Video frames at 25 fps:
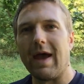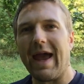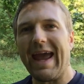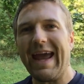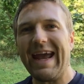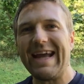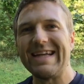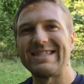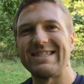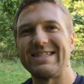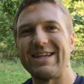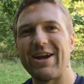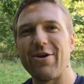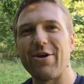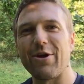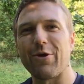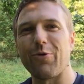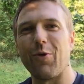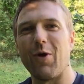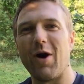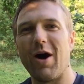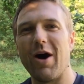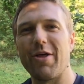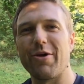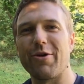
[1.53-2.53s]
Hey, it's Derek
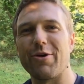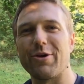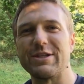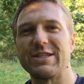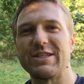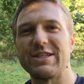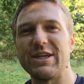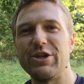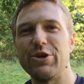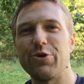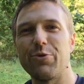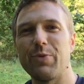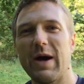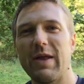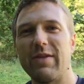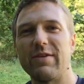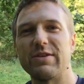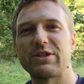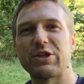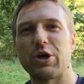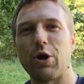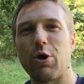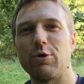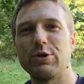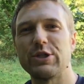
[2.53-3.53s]
Wahler, Senior
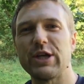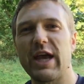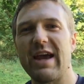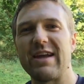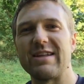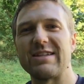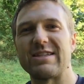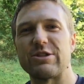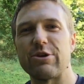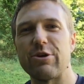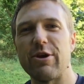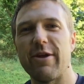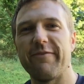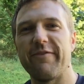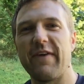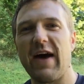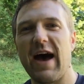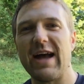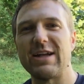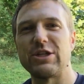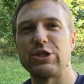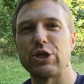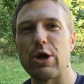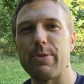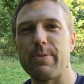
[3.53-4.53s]
Wellness Coach and
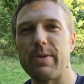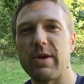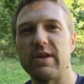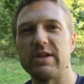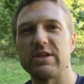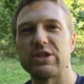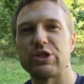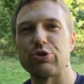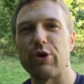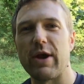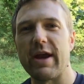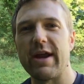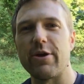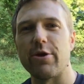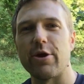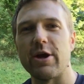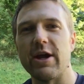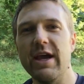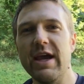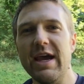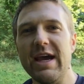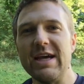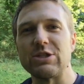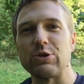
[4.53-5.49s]
Certified Turbulence Trainer.